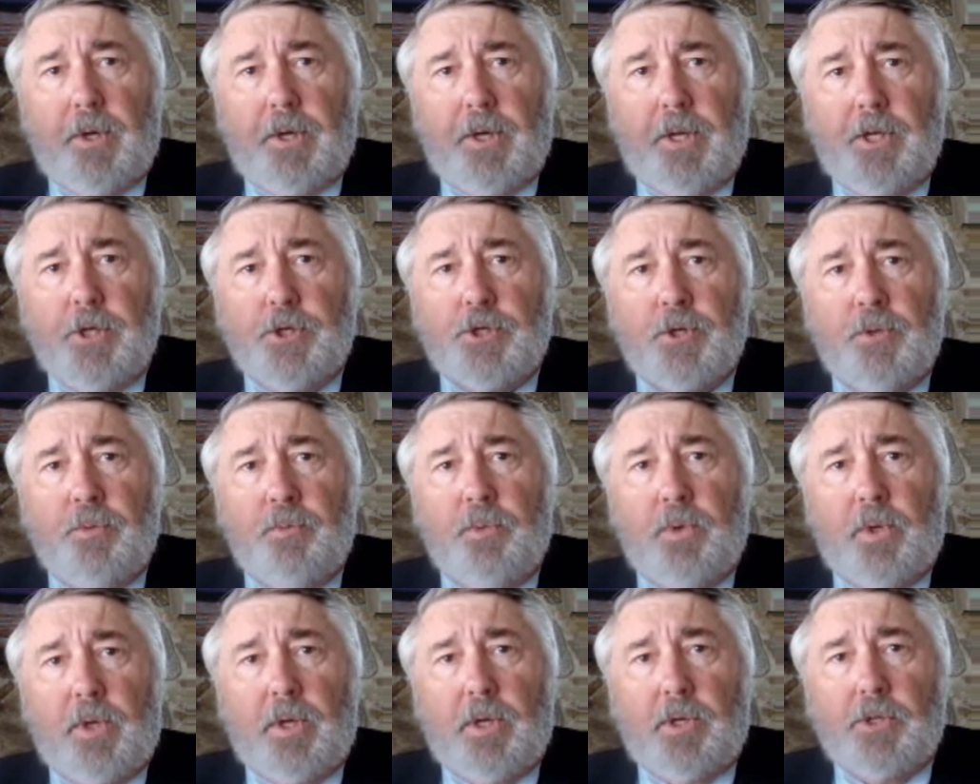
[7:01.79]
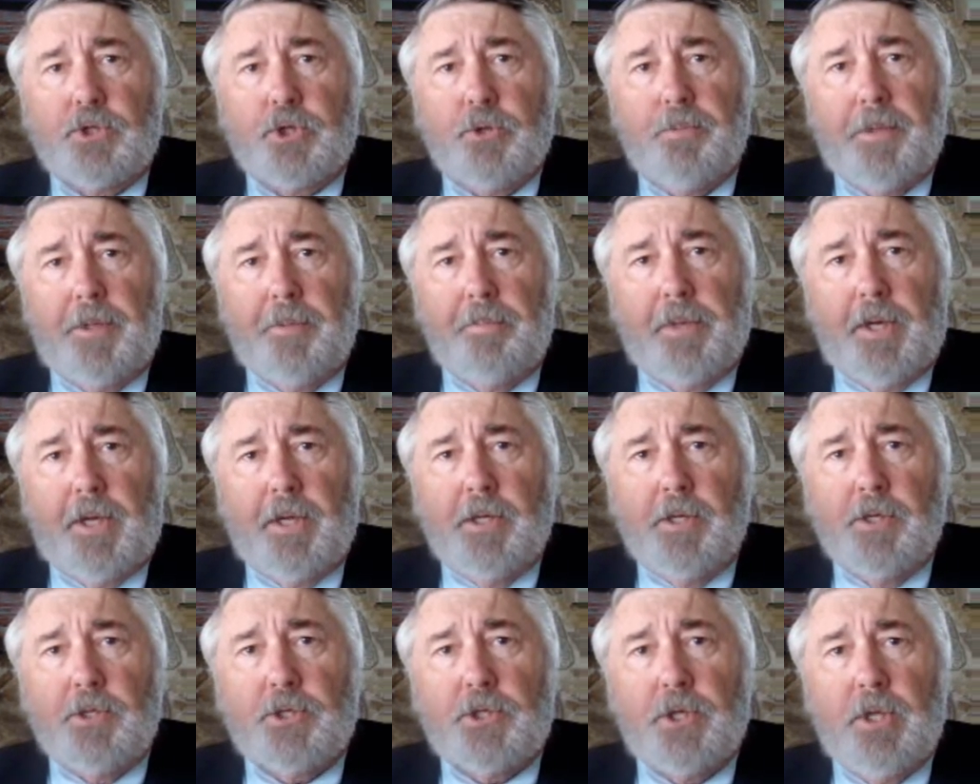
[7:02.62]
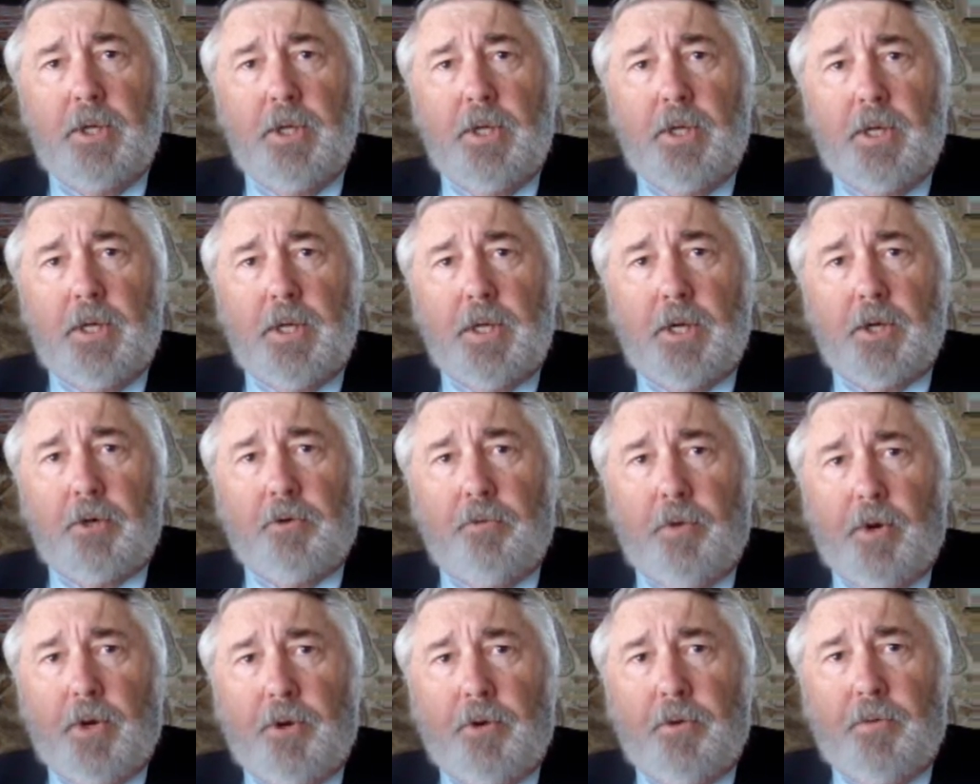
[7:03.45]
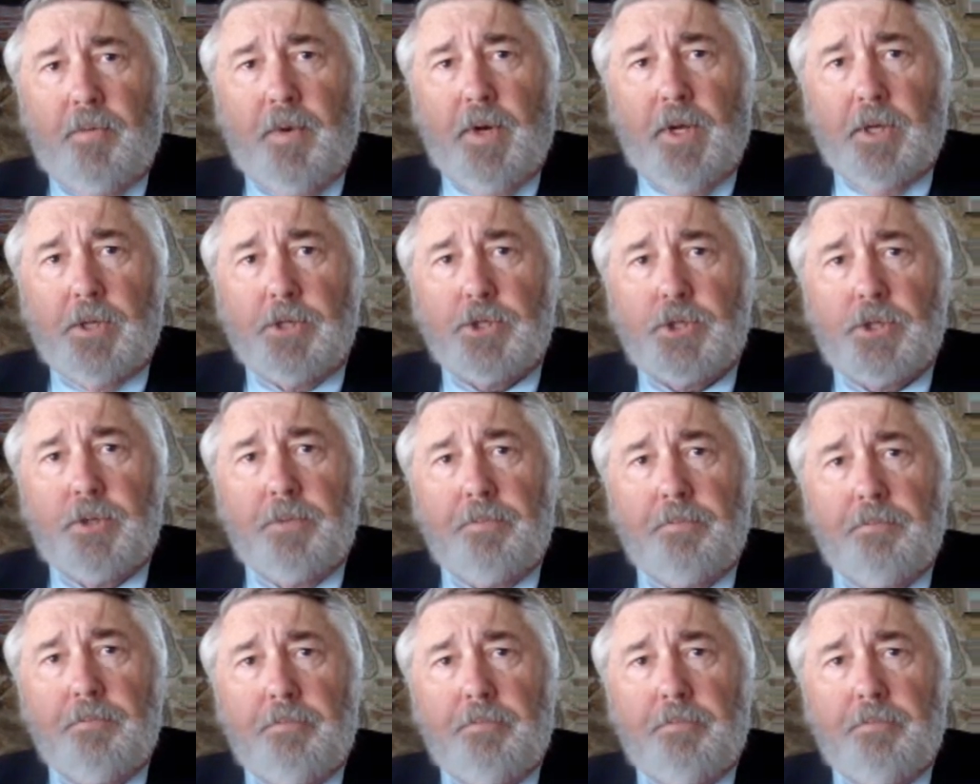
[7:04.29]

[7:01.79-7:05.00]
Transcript: to our nation will also be placed at greater risk.